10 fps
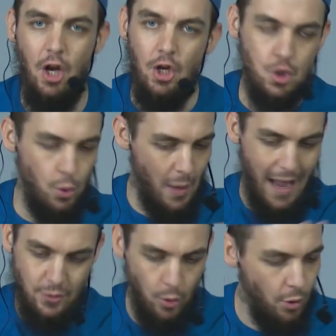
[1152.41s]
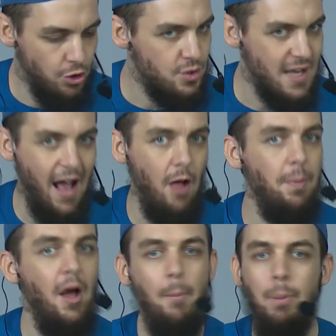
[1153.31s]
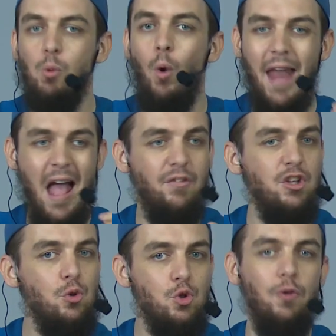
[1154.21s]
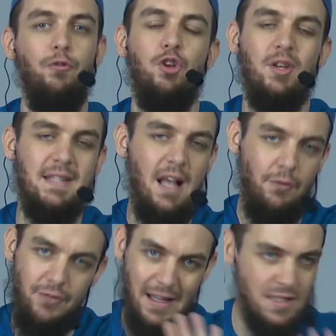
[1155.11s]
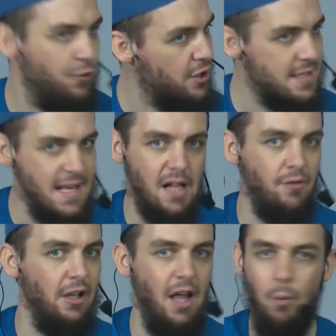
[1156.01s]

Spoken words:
So I don't want you to help, but whatever you do for yourself, that's for the sake of Allah.